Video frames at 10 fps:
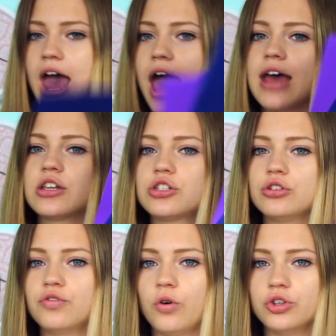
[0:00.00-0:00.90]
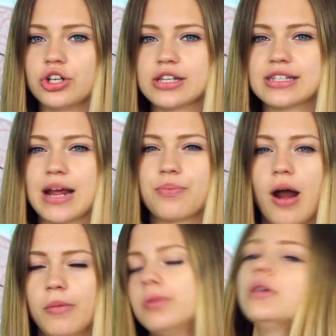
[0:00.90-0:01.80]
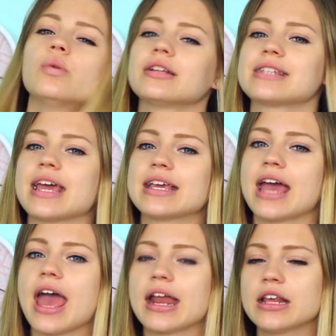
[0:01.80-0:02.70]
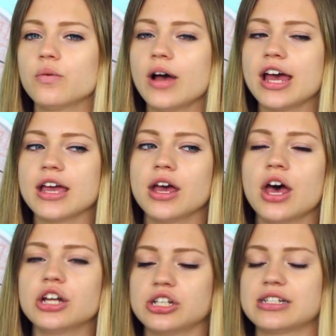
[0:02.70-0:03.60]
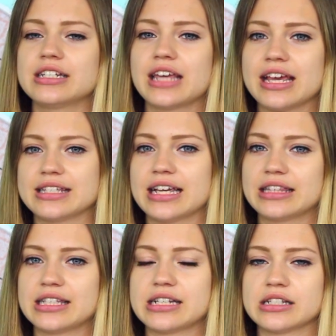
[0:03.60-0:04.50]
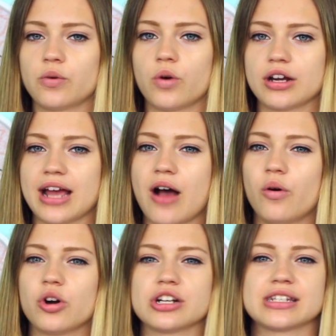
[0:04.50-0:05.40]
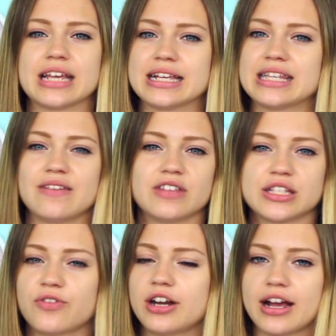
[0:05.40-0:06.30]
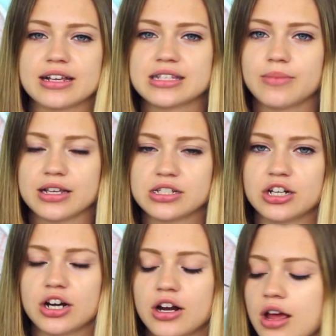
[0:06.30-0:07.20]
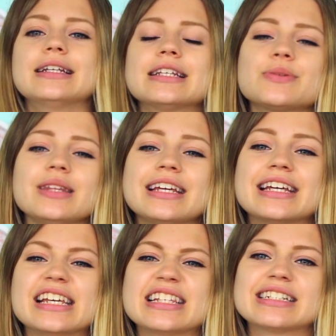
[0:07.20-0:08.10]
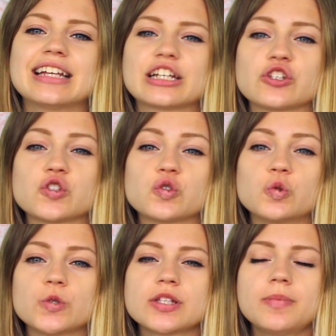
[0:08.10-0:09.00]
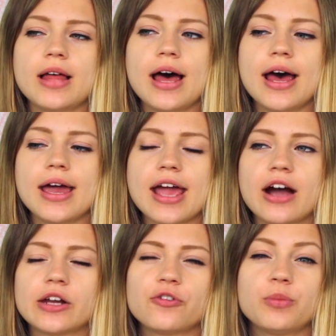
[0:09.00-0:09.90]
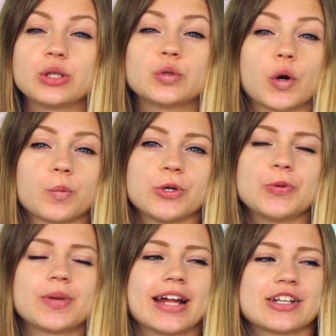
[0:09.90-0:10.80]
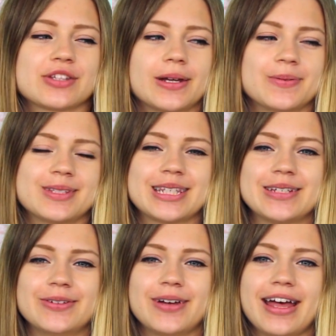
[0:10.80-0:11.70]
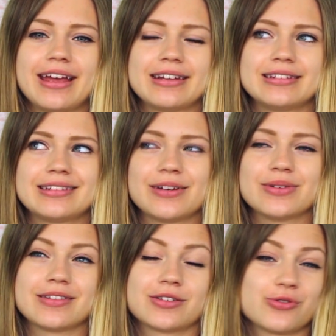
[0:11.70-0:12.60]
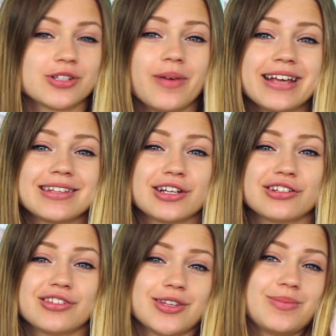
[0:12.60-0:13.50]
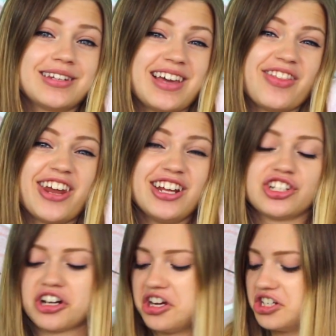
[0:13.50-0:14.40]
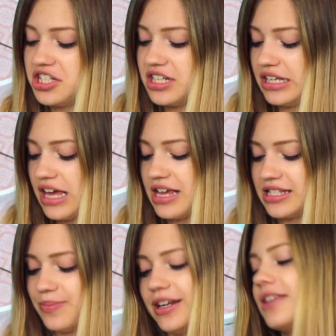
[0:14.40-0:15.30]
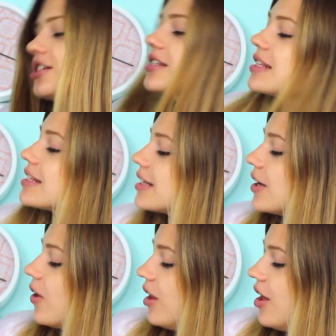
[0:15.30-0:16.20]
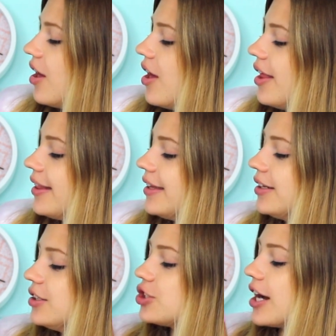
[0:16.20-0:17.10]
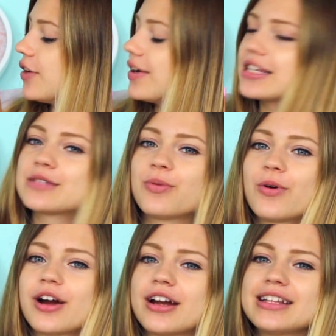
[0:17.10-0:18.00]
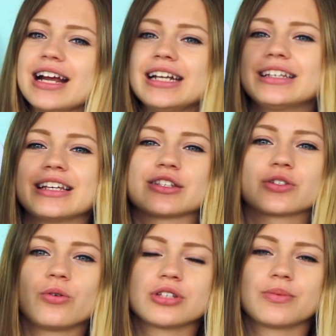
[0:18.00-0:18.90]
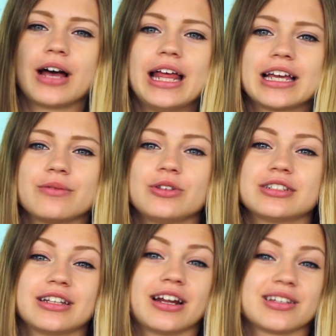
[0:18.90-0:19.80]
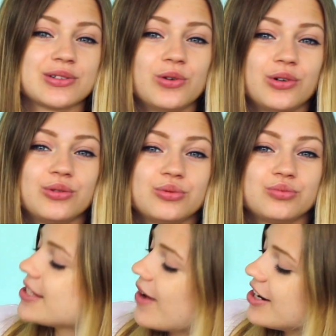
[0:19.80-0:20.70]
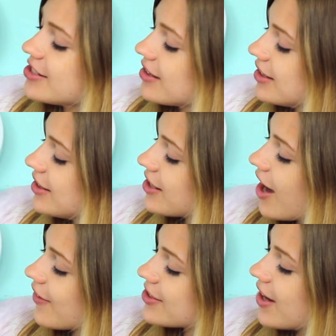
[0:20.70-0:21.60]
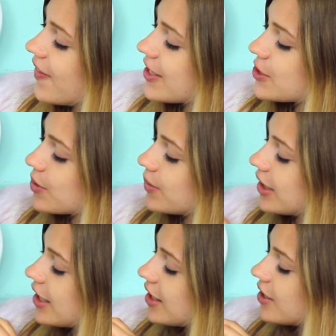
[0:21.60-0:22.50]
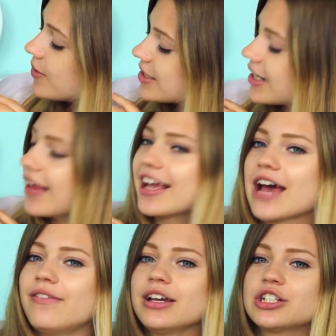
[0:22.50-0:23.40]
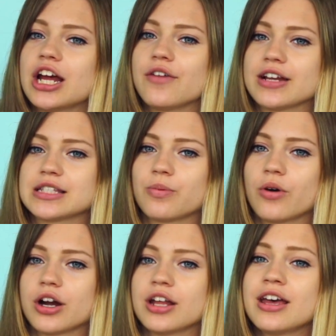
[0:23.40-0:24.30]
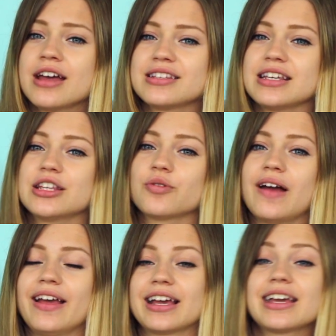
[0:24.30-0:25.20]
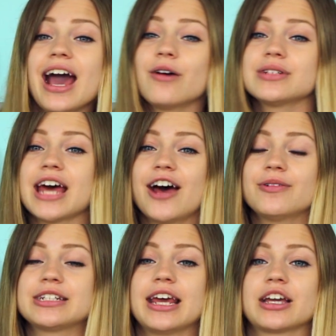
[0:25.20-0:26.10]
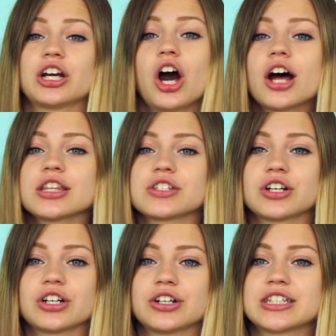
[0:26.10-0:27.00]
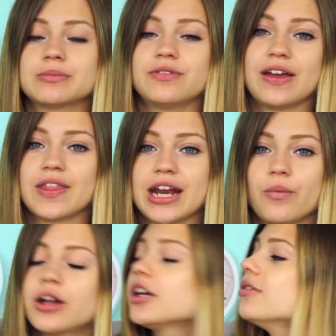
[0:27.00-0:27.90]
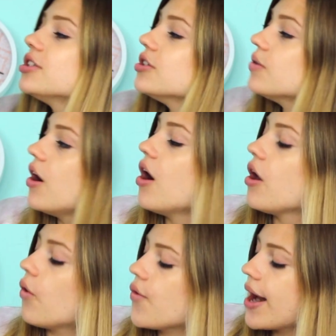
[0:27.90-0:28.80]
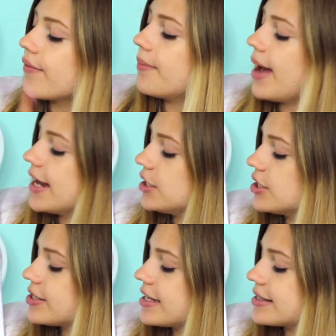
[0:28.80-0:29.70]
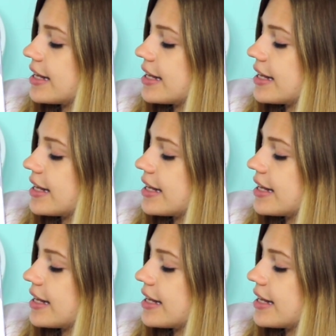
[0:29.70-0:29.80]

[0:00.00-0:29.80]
and 2 folders that I probably will take anyway, just in case like this doesn't work out, or just like save this for next semester. This really isn't like a school supply. I got it from my dorm room, but I just thought it was cute and it was in the school supply section, so I mean, I thought I'd share it just in case. But it's just this little dry erase board. It technically is a school supply, like I'm using it at school. So I just thought that the colors on this were really cute, and I like having a dry erase board to either write like a countdown to like a concert or some event that I want to go to, or write reminders, things